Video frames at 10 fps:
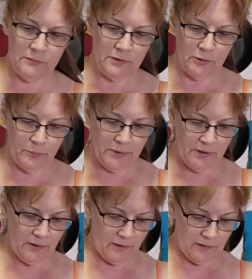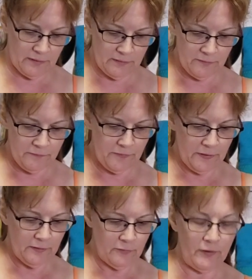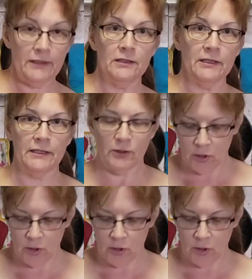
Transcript: a little bit of granulated